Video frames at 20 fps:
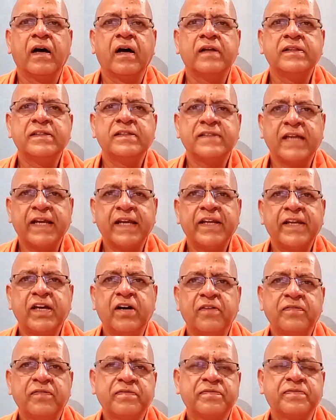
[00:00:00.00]
this idea
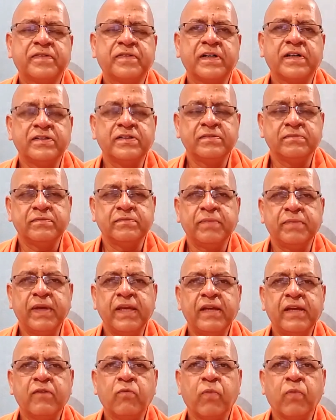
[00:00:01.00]
of
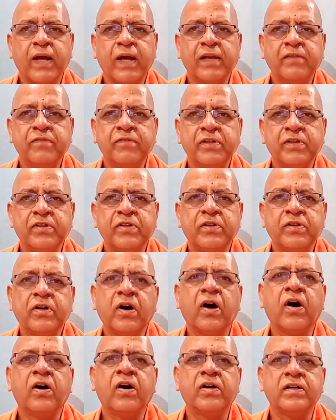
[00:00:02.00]
being one with
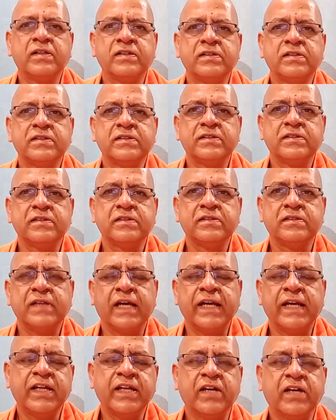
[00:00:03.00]
God, the
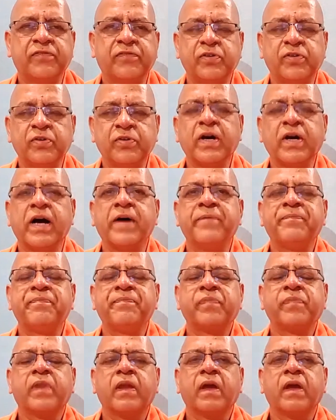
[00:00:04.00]
idea of yoga,
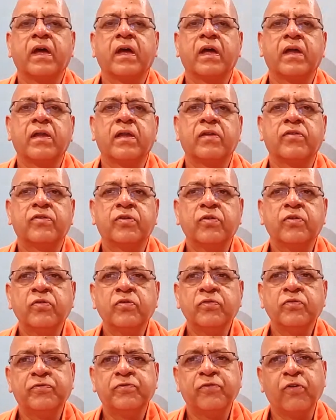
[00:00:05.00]

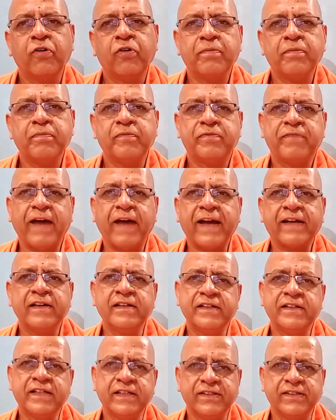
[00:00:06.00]
through four
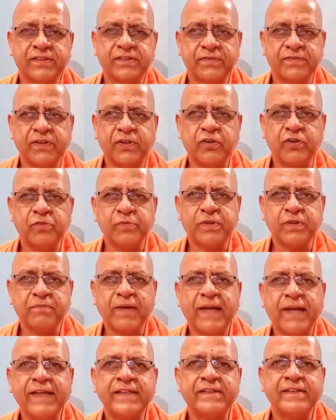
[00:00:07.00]
faculties of the human
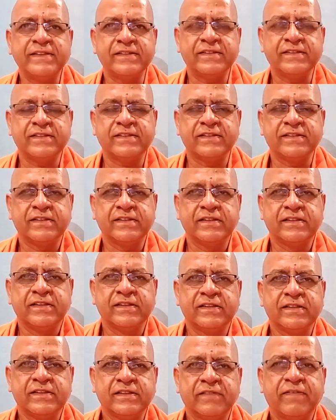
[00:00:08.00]
mind:
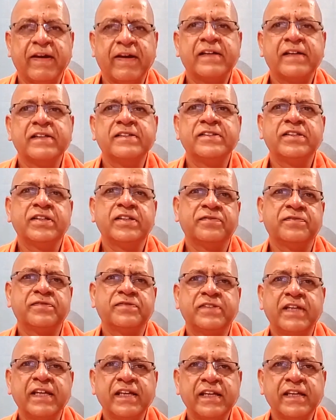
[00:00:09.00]
faculty of
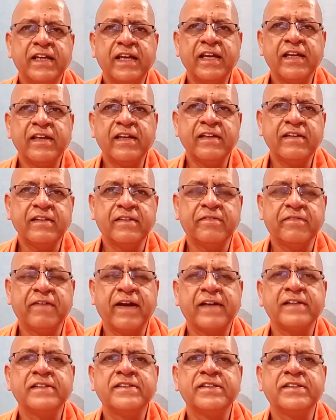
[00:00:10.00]
thinking, the
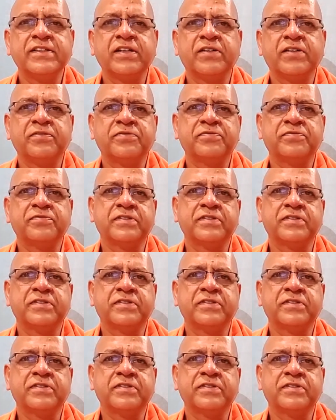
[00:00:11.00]
faculty of